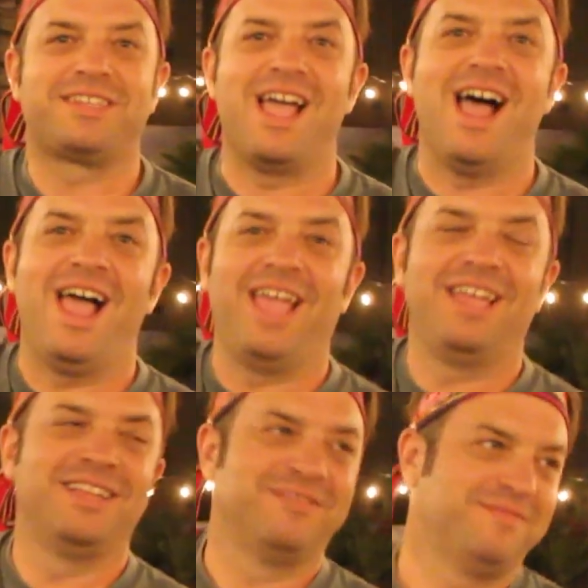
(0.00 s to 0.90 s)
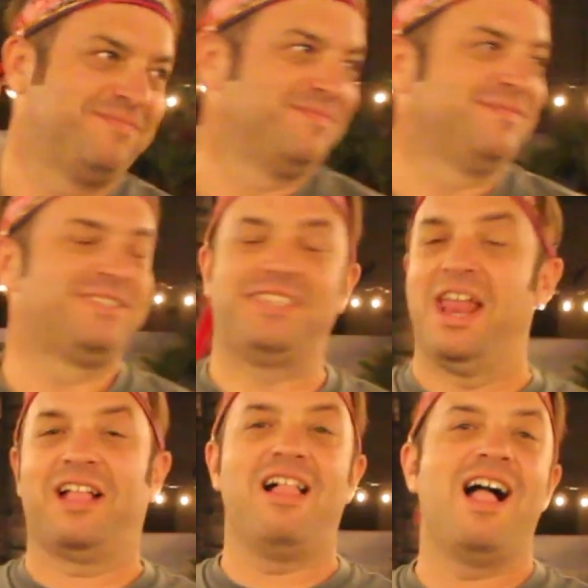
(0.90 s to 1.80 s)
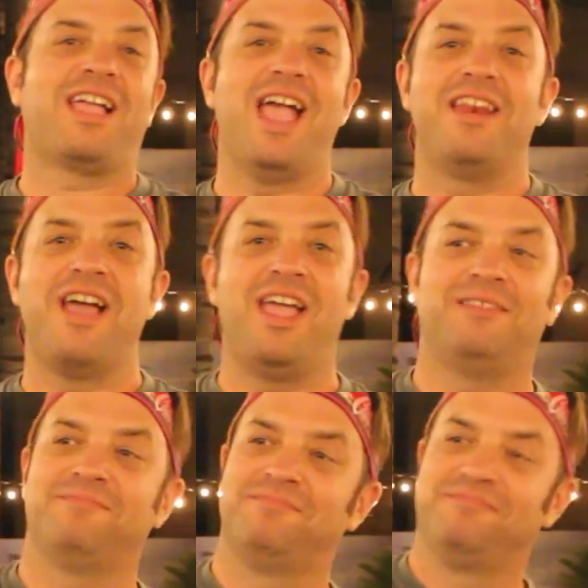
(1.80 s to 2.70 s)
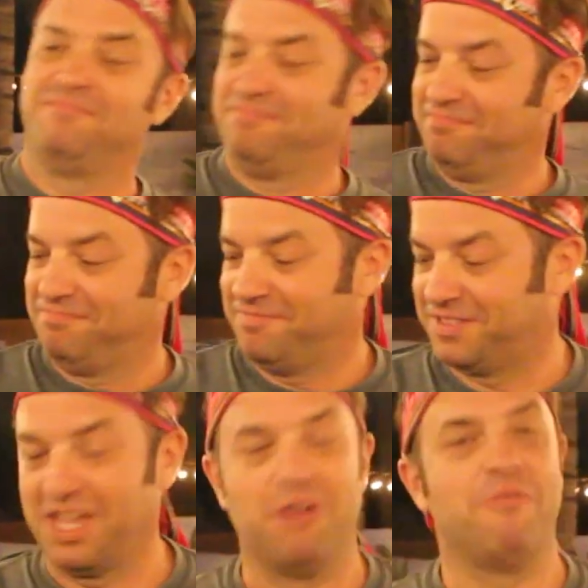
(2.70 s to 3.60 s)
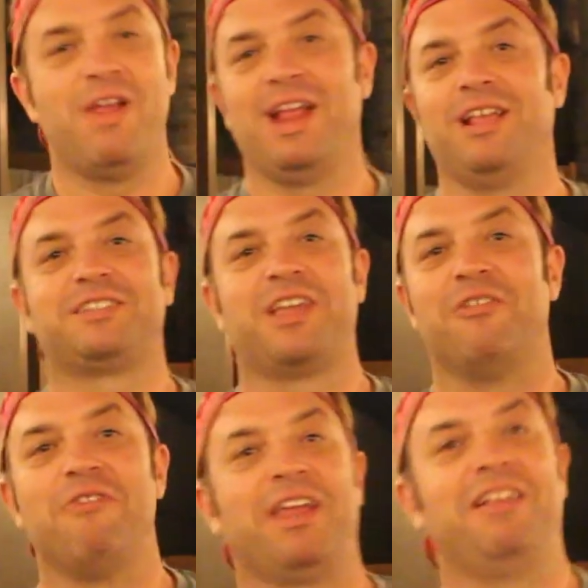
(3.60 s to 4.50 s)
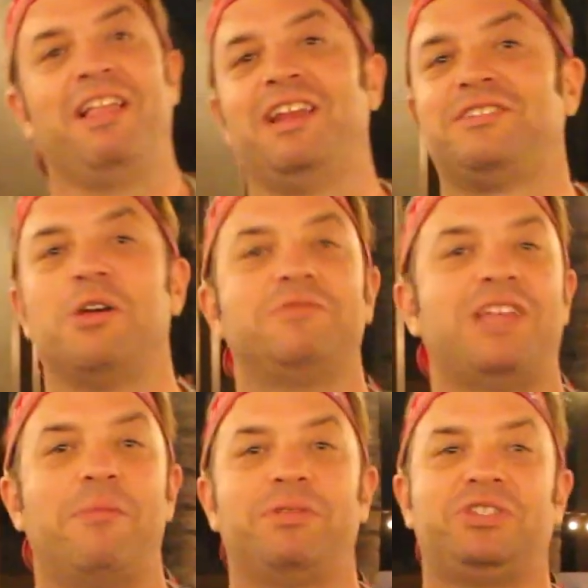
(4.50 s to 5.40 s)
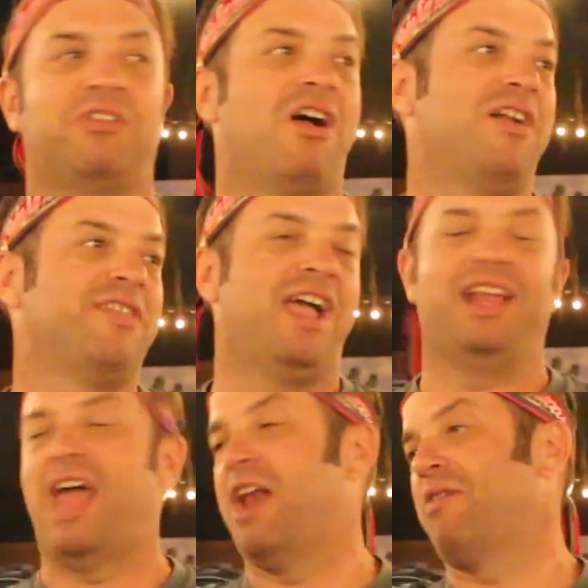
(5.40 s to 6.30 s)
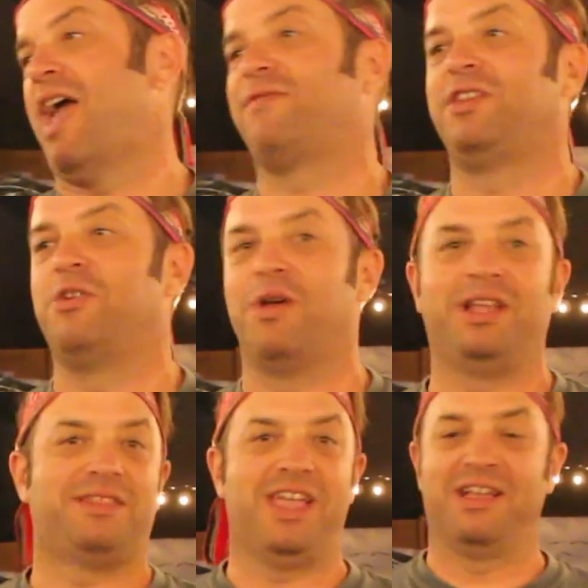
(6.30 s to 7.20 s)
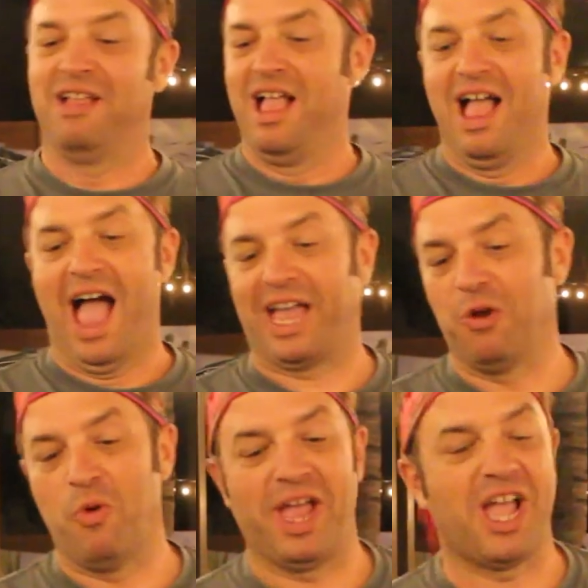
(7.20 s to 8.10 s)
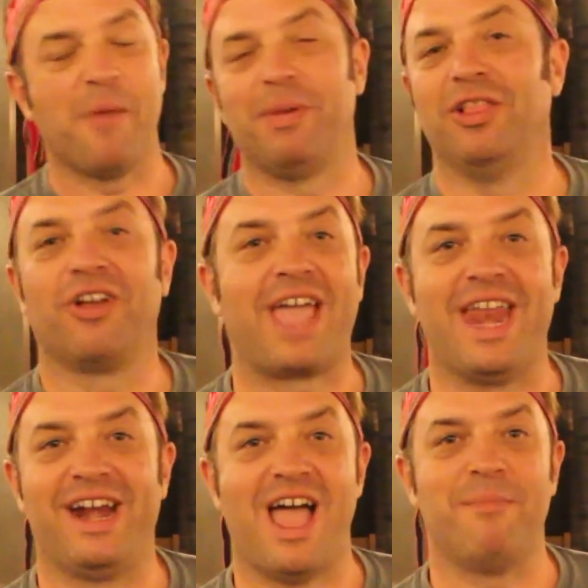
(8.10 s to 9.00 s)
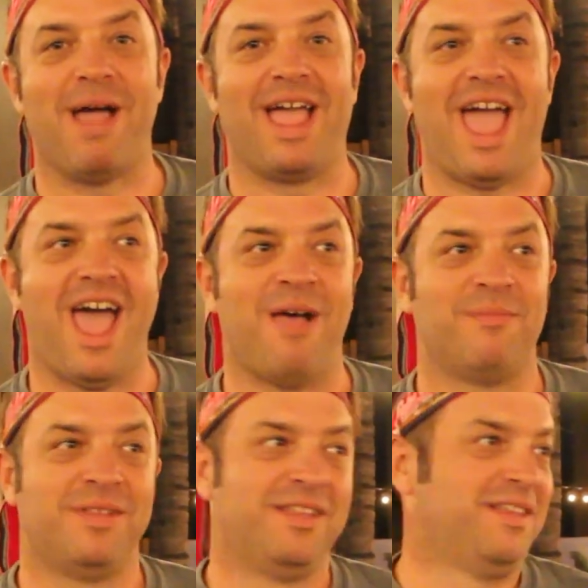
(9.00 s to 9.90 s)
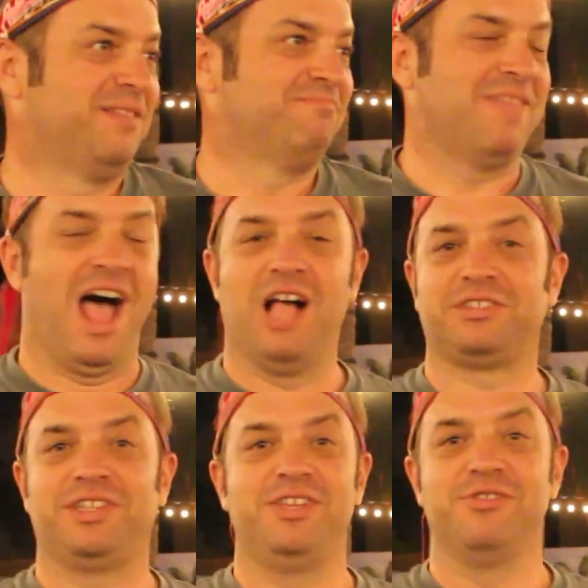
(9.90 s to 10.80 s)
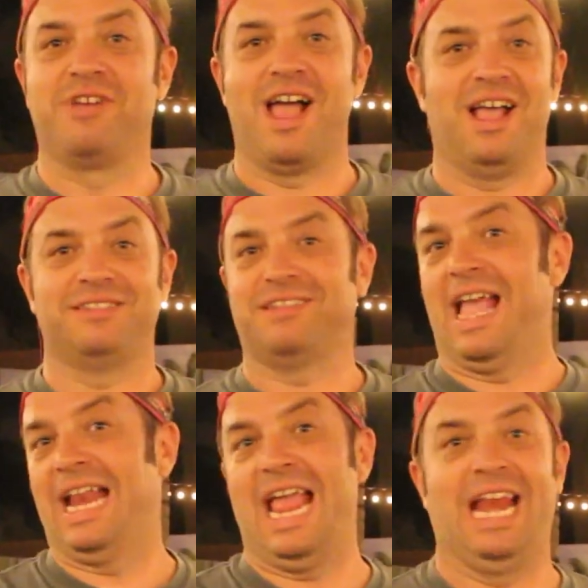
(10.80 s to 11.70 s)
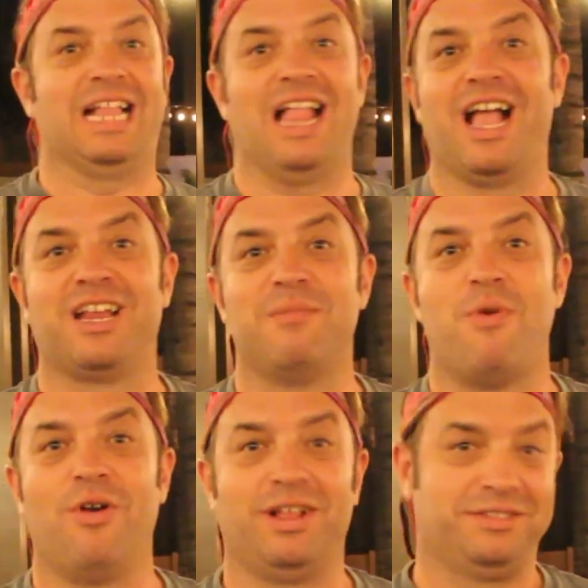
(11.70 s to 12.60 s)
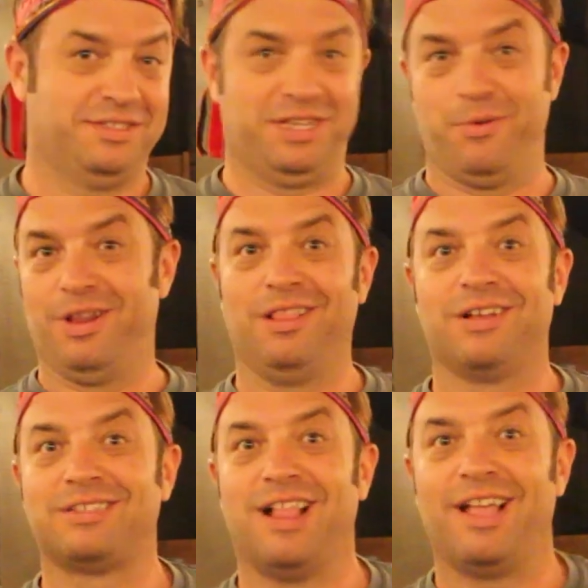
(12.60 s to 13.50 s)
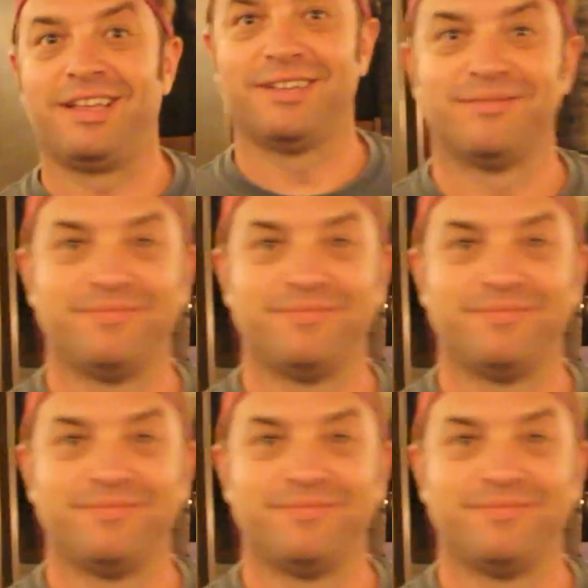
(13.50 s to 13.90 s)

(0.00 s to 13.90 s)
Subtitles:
guy, it's 10 o'clock at night. It's gonna regulate its own temperature all night. I don't have to do anything. I can wake up and look at it on my app. I'll see you guys at 8 o'clock in the morning to see what it looks like.